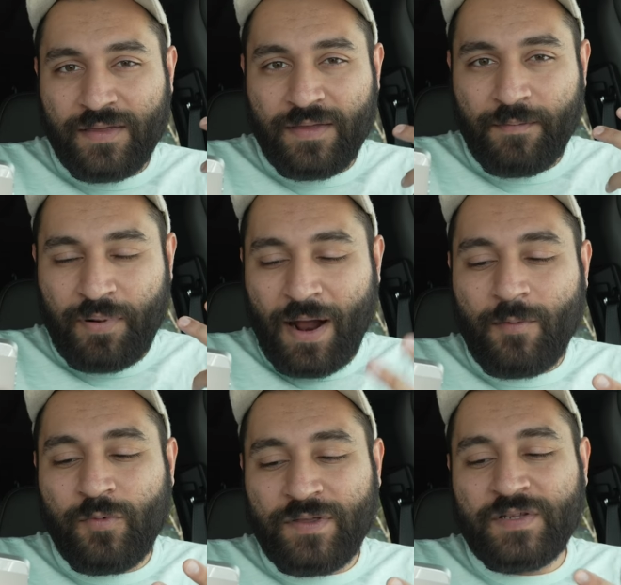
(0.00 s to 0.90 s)
The
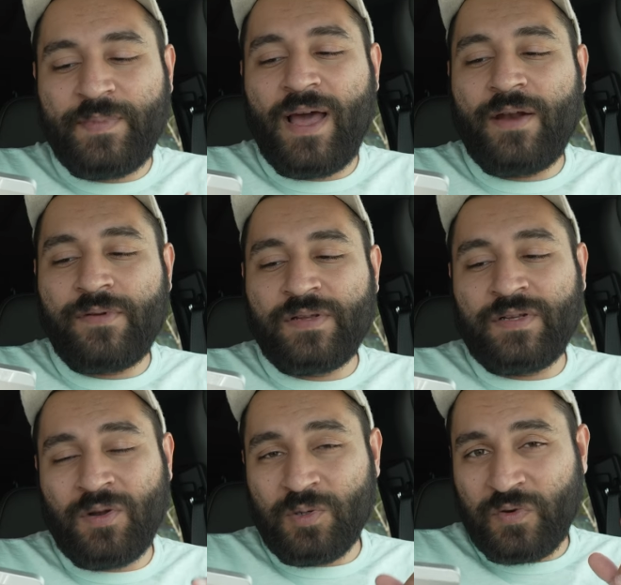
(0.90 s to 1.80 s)
problem with this battery is
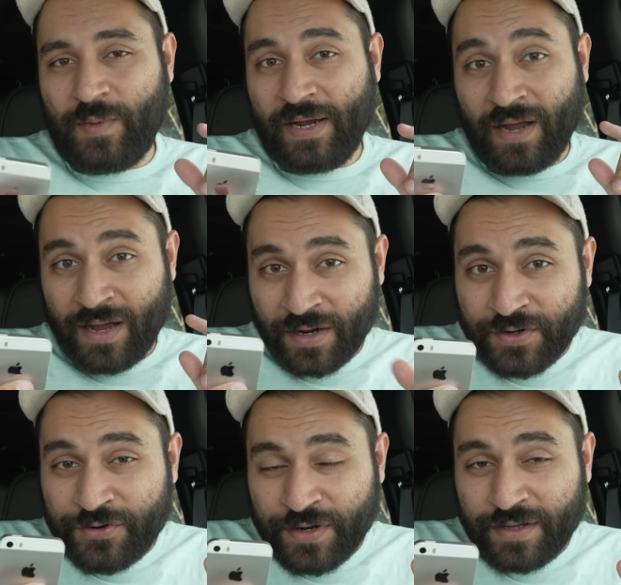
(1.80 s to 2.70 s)
it goes from like
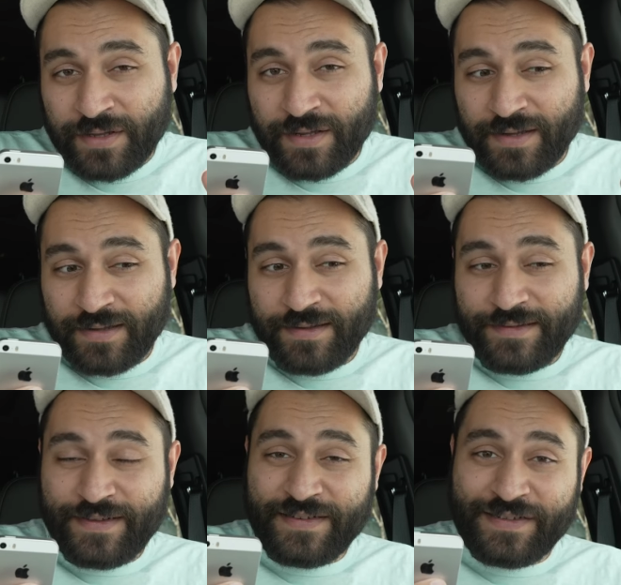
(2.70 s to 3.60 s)
100
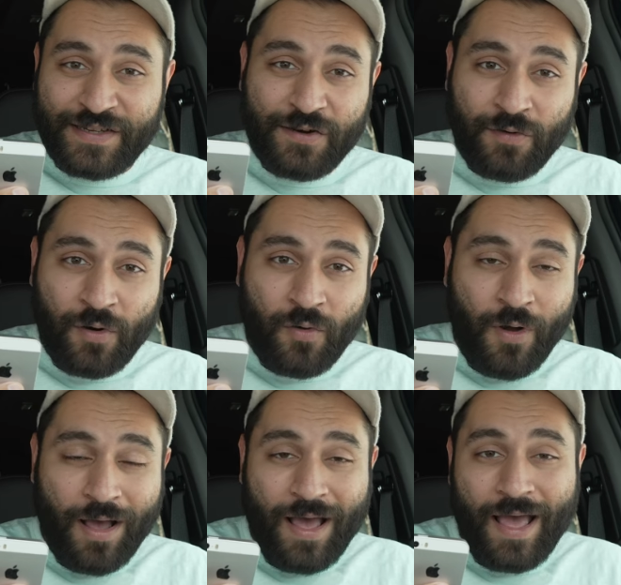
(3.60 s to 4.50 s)
to 0
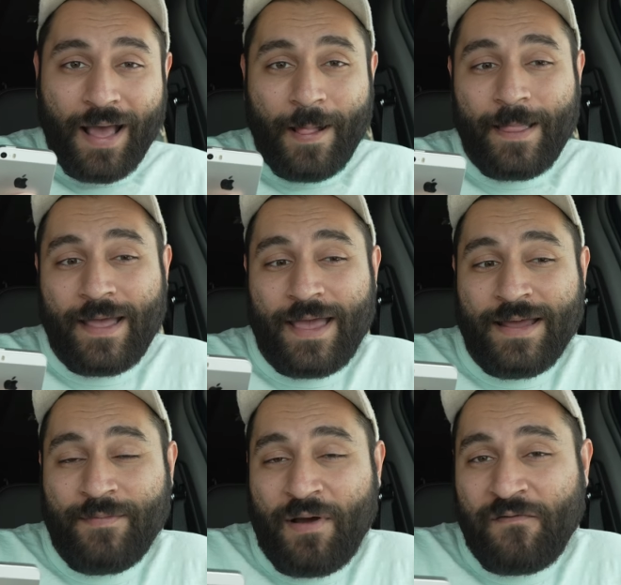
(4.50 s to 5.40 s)

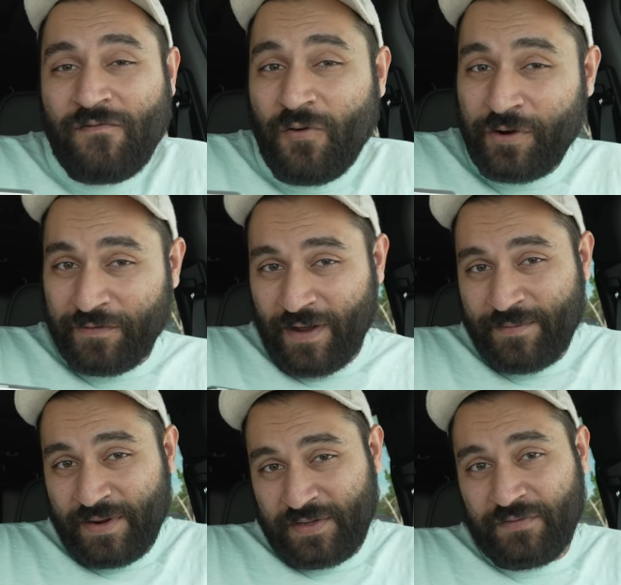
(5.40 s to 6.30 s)
in about 45
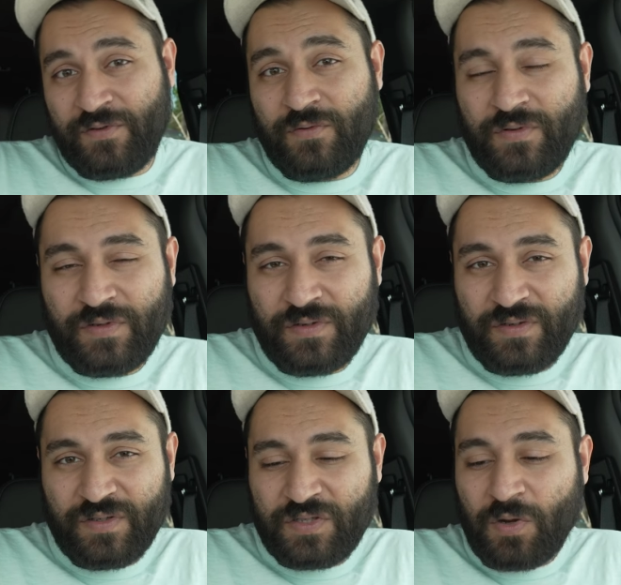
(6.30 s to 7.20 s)
minutes of use.
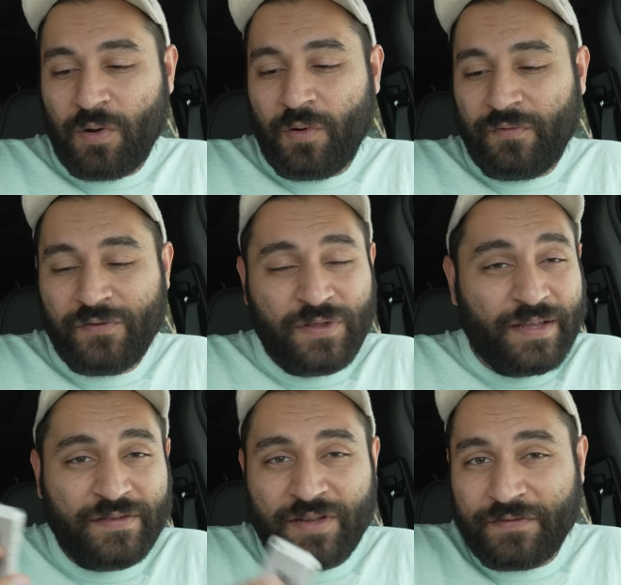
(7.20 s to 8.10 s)
So if you
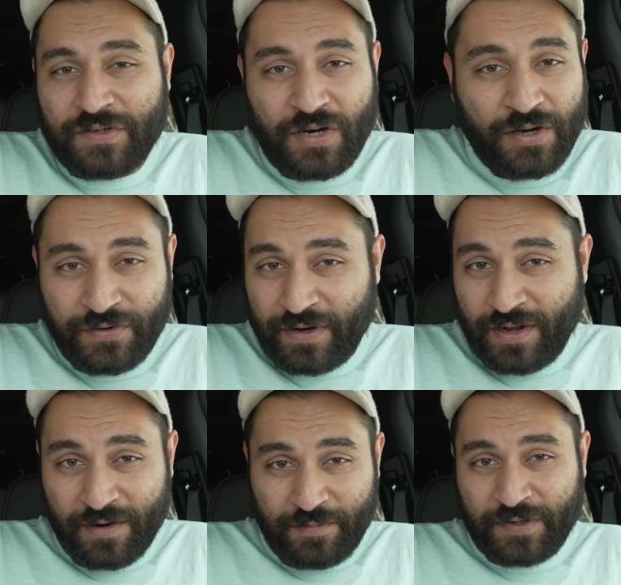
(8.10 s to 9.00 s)
take this off the charger at
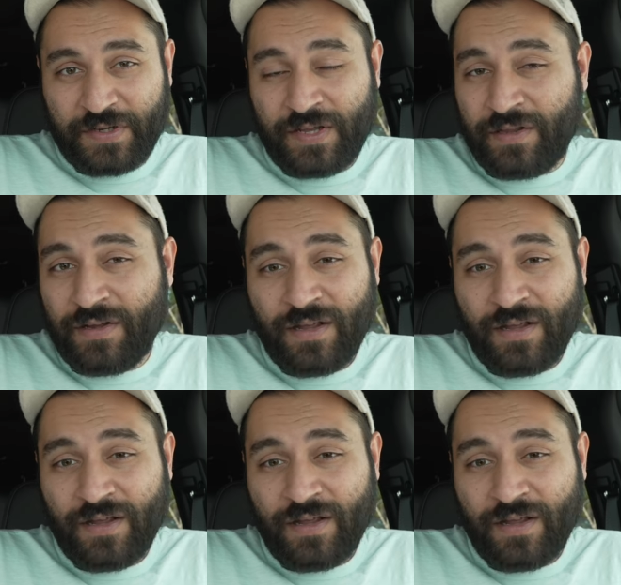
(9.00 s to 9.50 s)
100%,